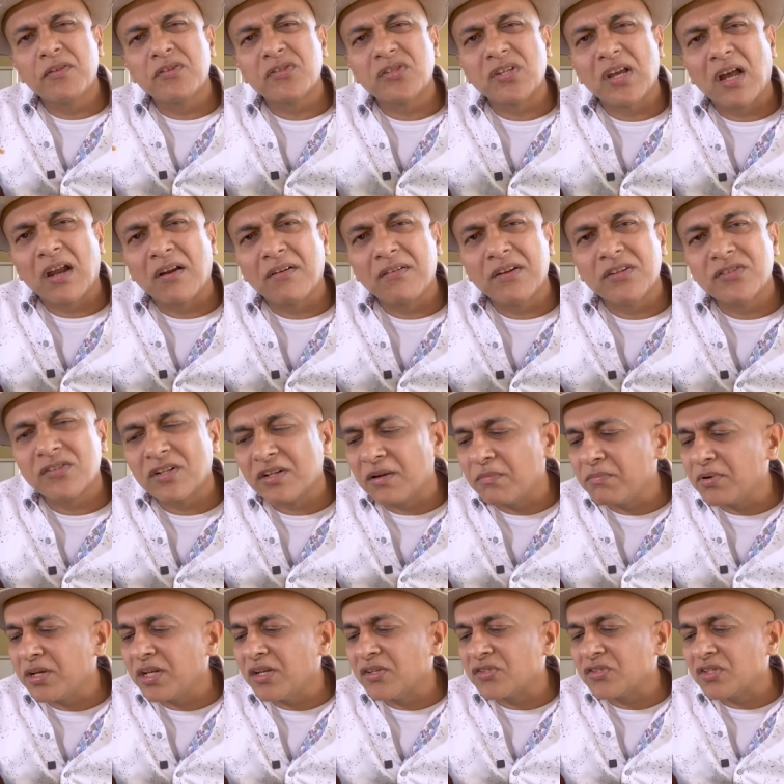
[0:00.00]
of the sourness that
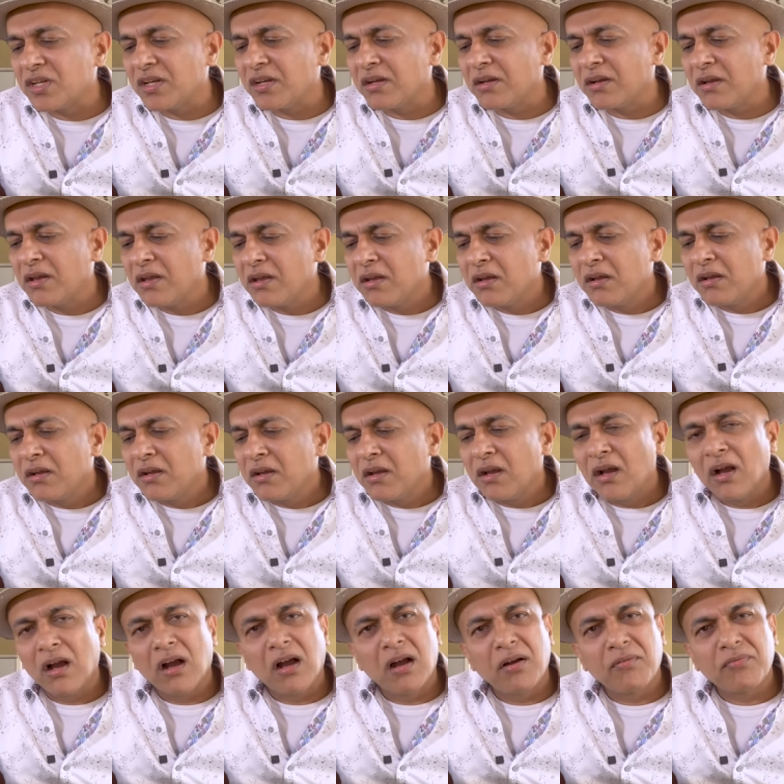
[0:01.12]
I'm tasting
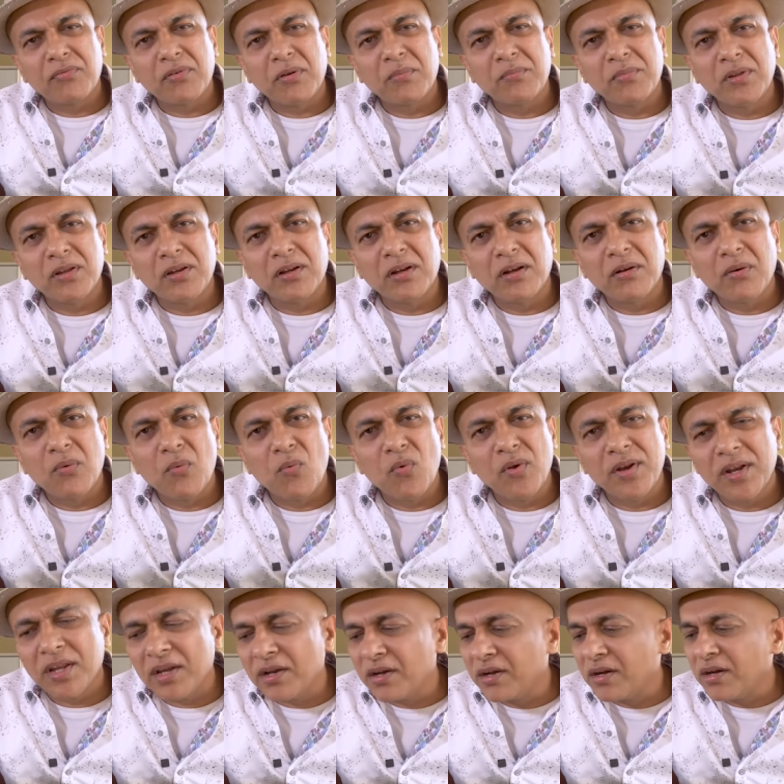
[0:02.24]
uh, from the
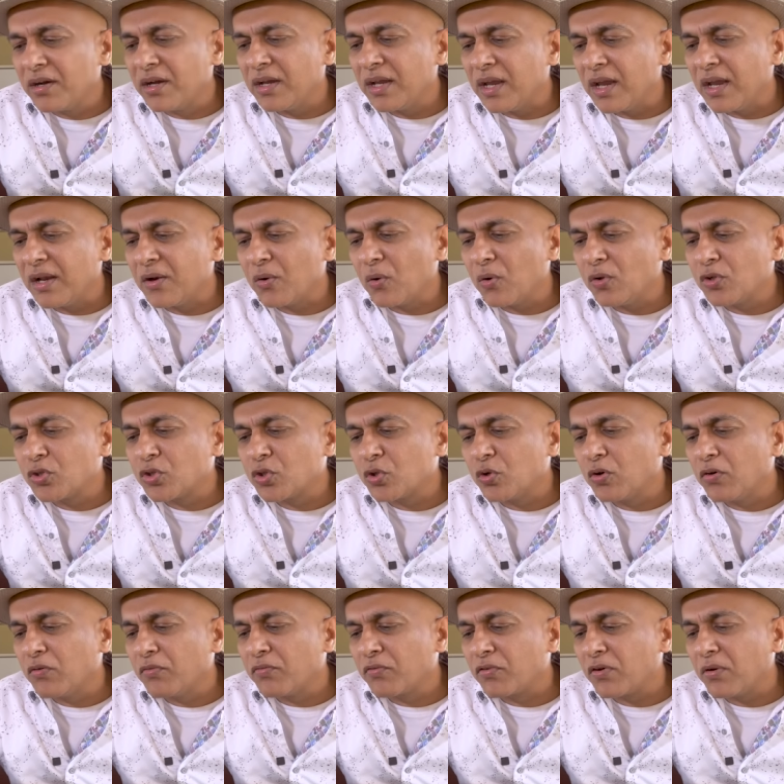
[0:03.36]
vinegar and also
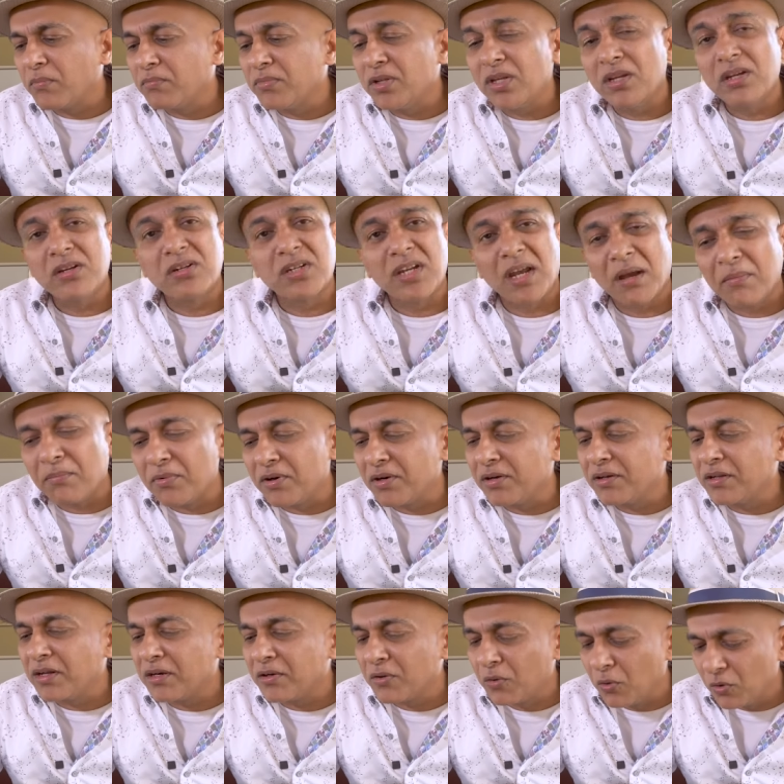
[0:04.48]
from the tamarind
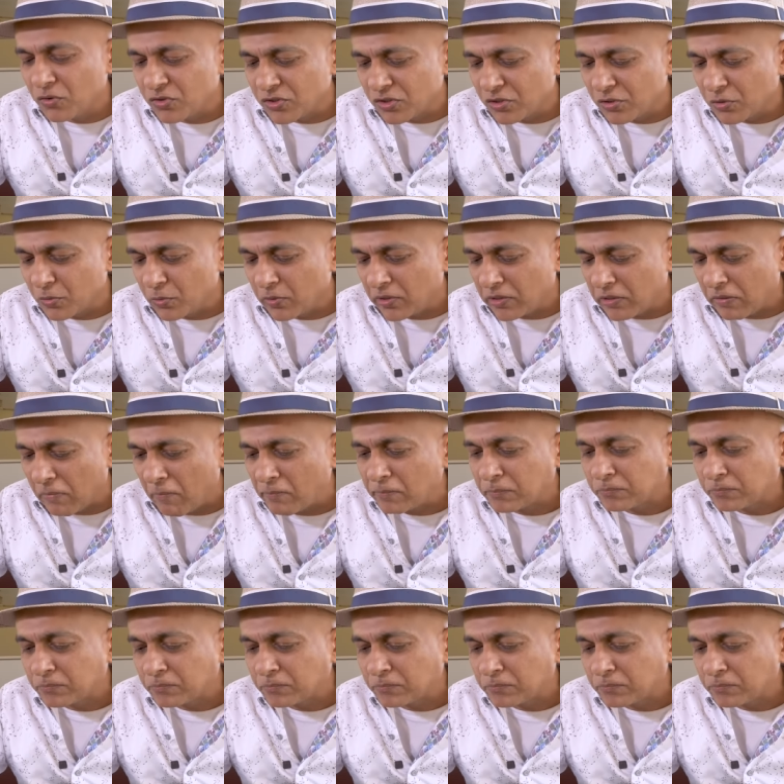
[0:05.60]
that goes into it.